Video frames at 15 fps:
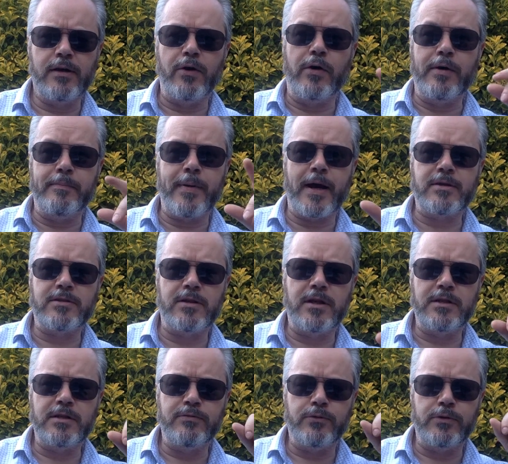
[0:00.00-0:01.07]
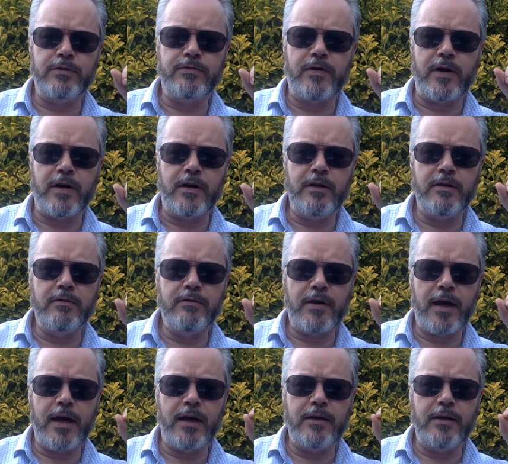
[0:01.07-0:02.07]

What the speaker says: going back to 1945,